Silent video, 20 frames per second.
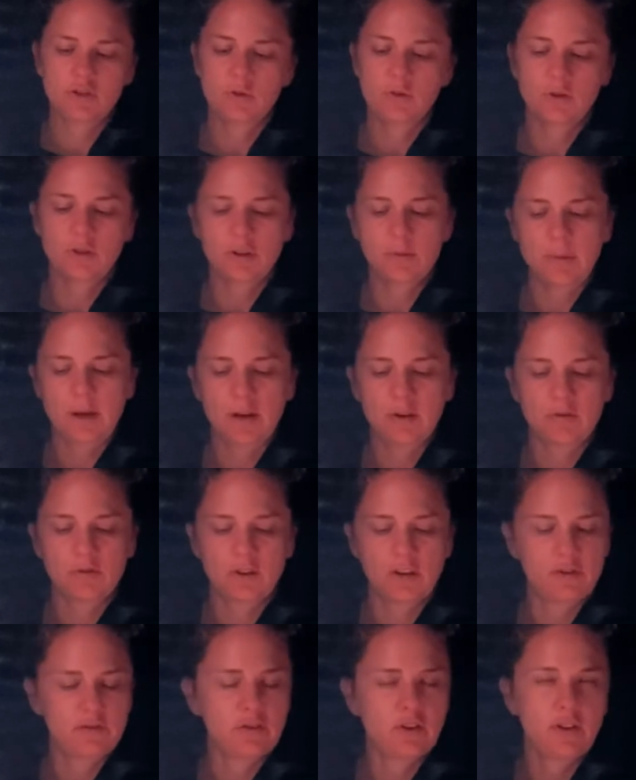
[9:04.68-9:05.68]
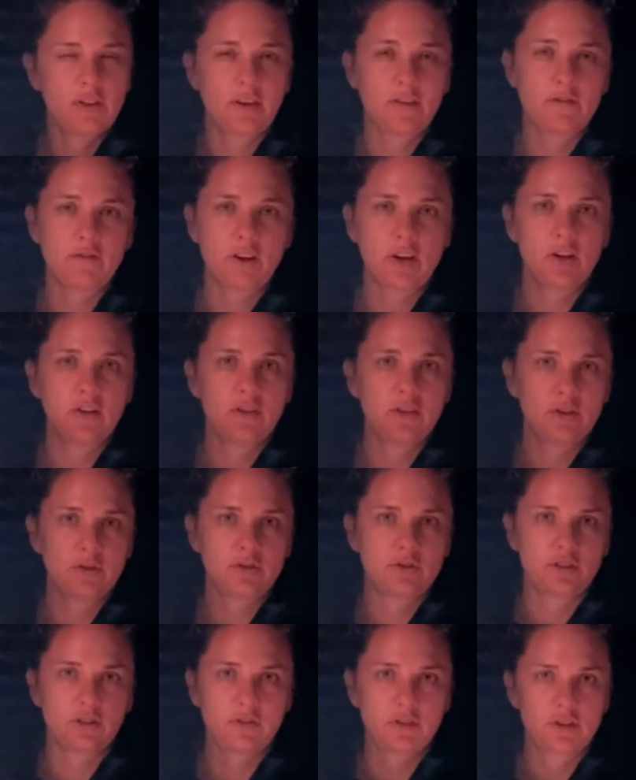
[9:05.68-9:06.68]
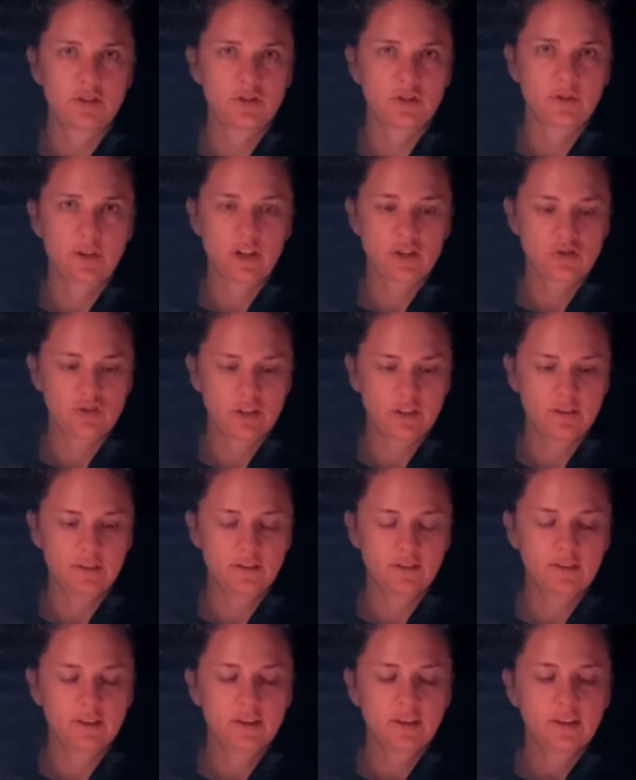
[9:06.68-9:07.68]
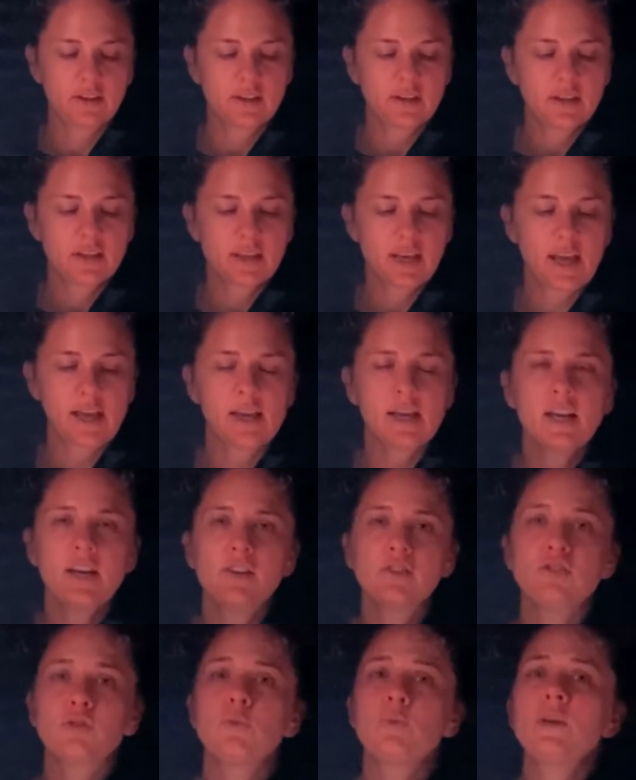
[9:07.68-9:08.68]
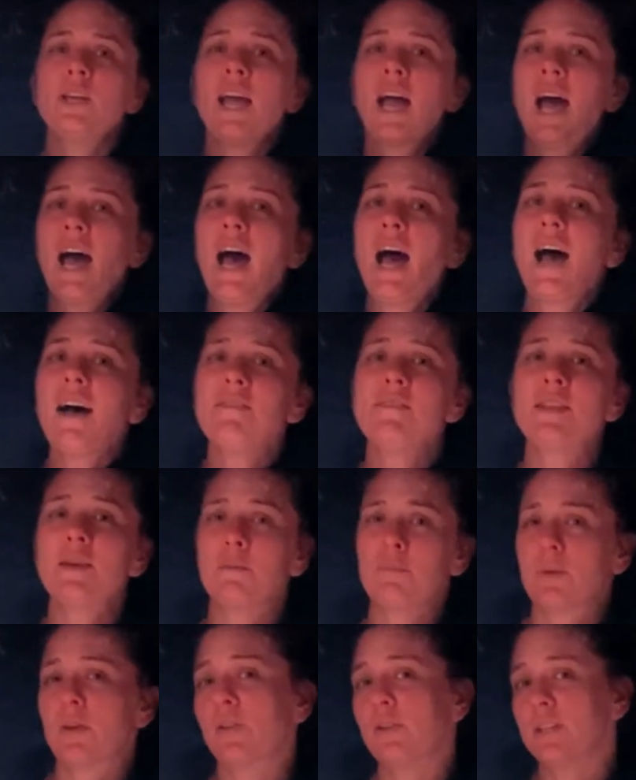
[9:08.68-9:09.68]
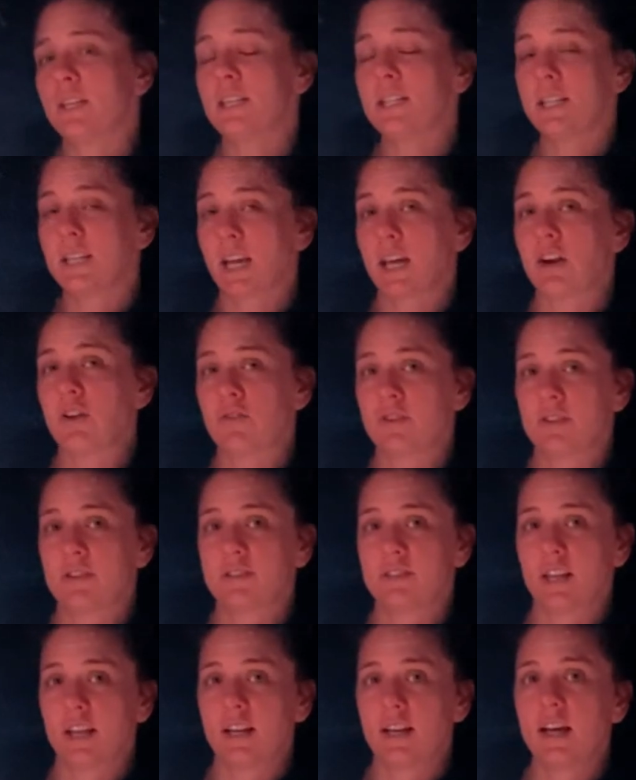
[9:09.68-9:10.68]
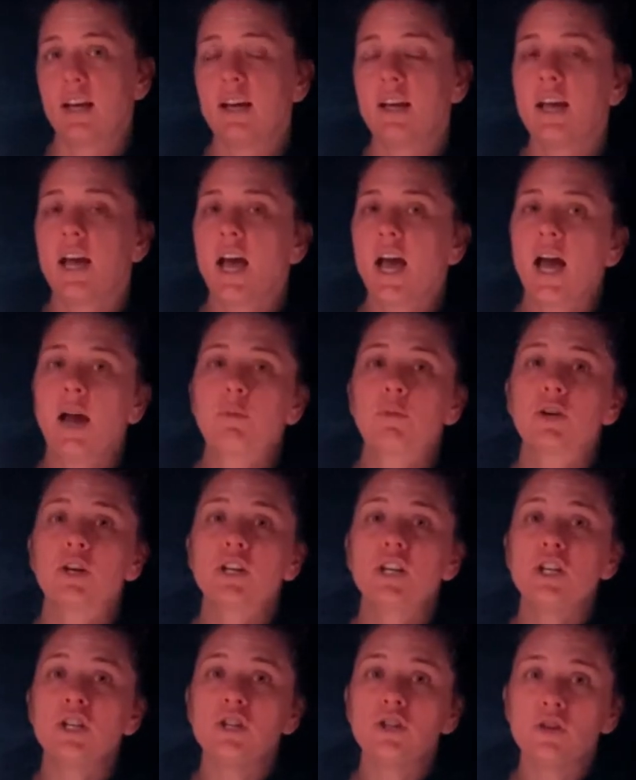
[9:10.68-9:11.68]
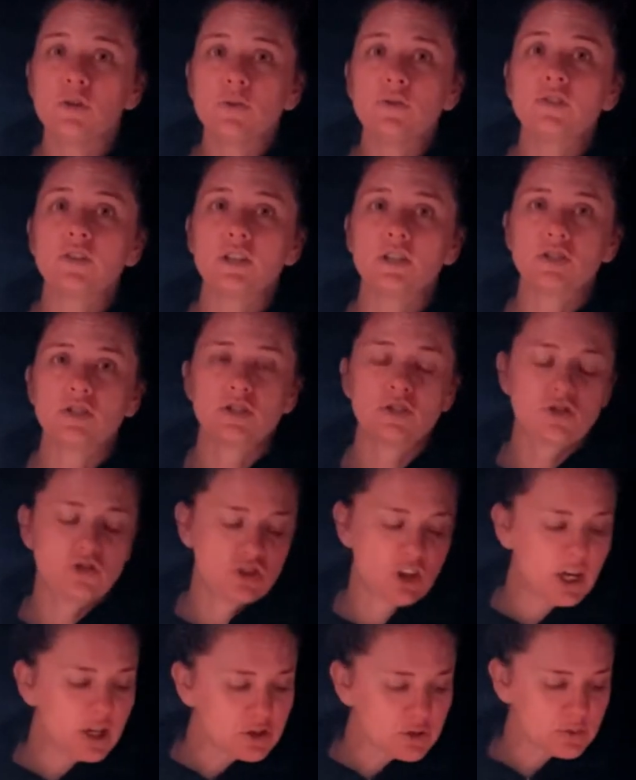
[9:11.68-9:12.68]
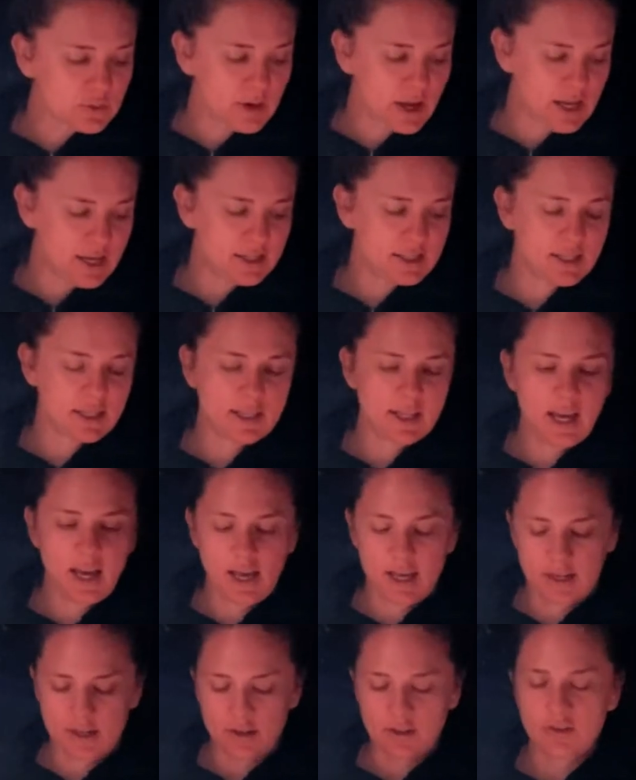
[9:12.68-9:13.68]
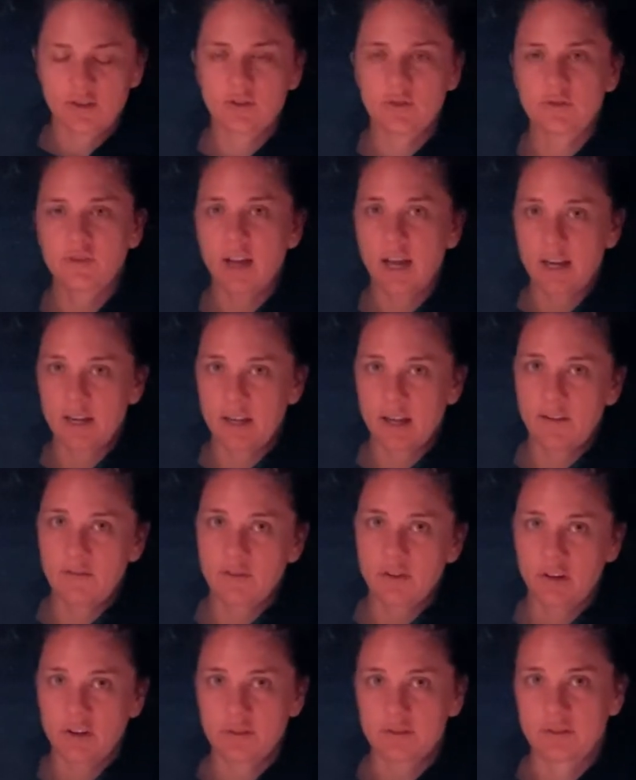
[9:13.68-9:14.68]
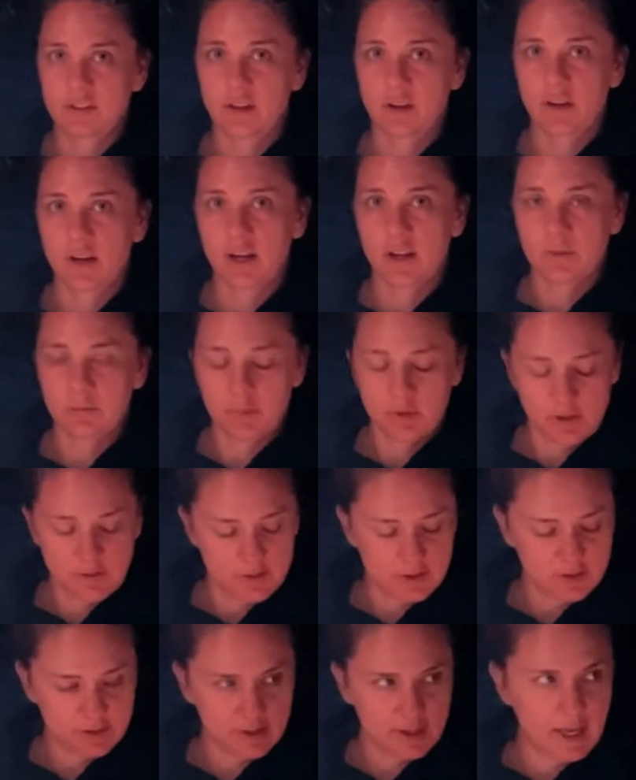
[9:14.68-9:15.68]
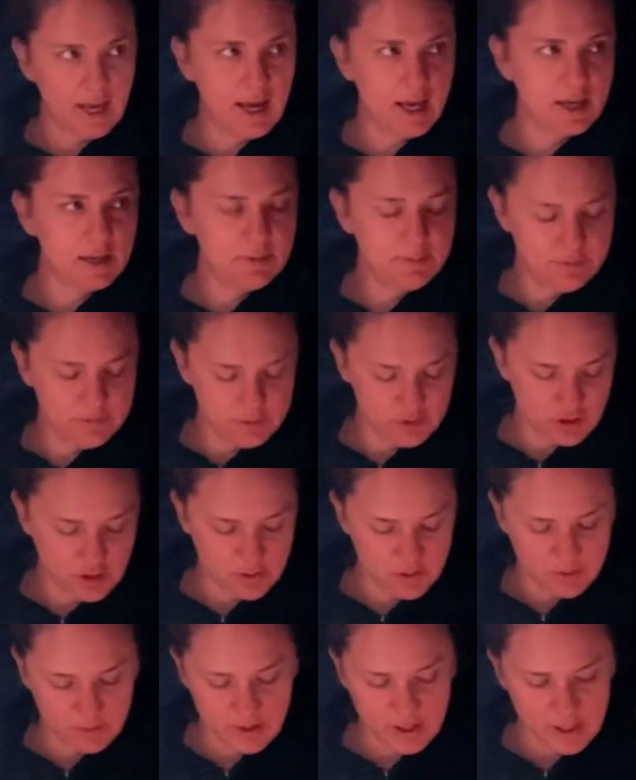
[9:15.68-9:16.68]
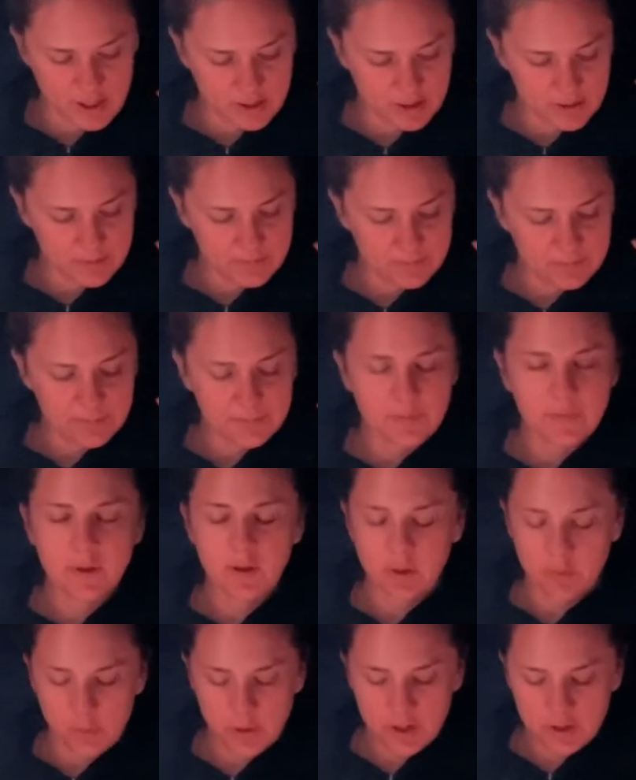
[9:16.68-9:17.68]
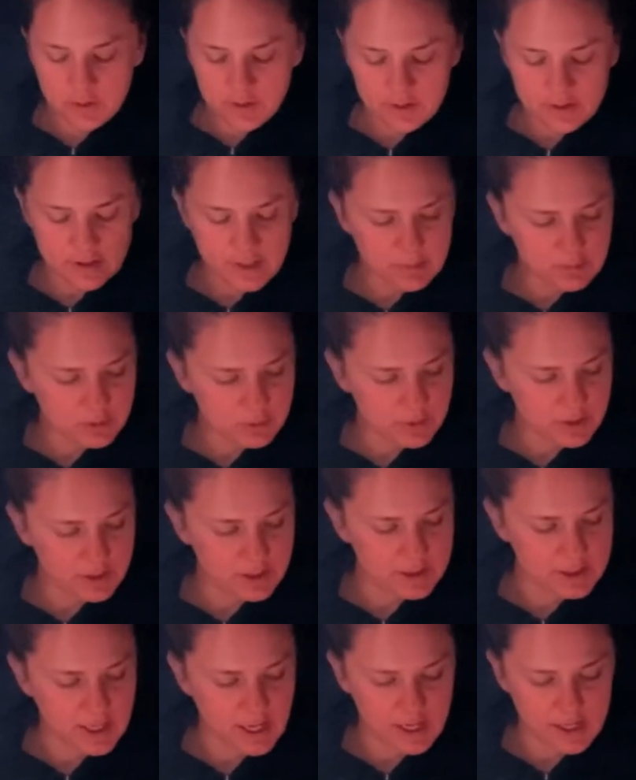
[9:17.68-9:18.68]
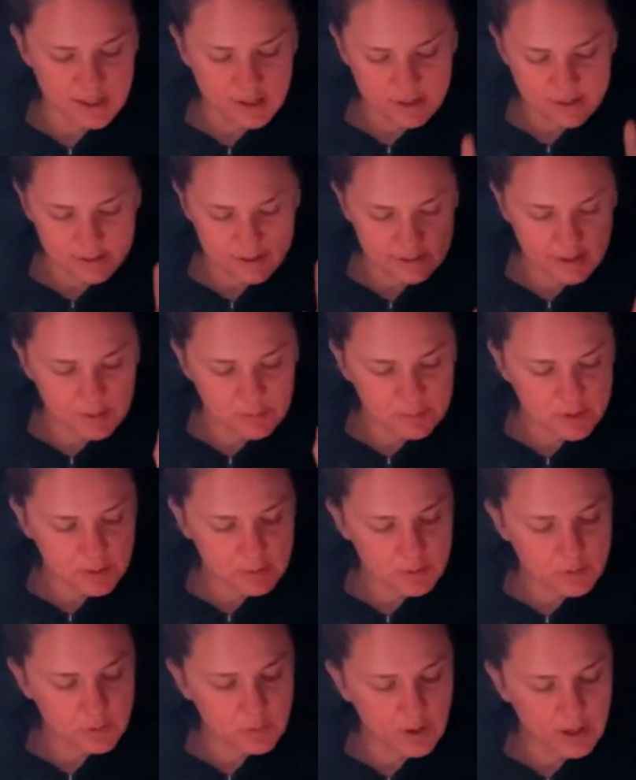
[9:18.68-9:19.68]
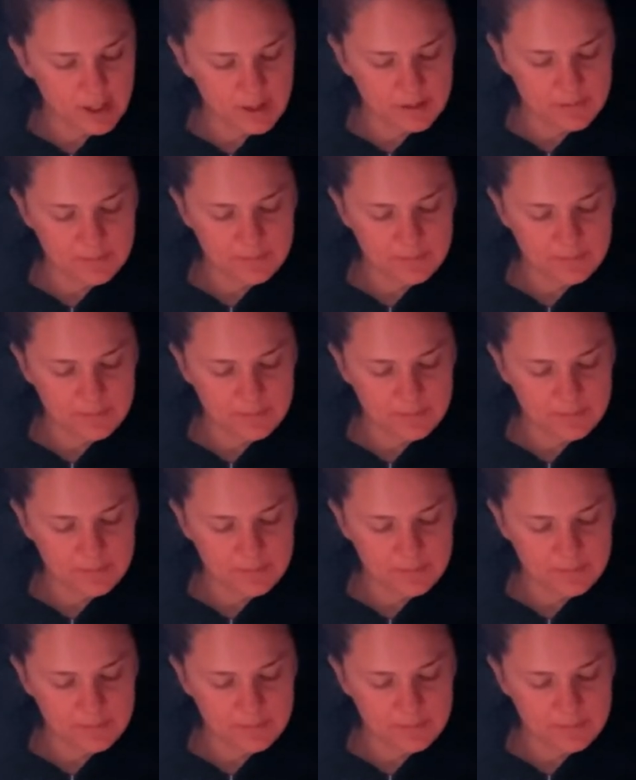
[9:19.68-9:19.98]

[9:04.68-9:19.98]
total amount of rainfall that fell in those different durations. Okay, so we have the ability to get out this data and we're gonna use it to generate, again, those IDF curves that I previously had showing right here. What are the steps we're gonna take? Step number one,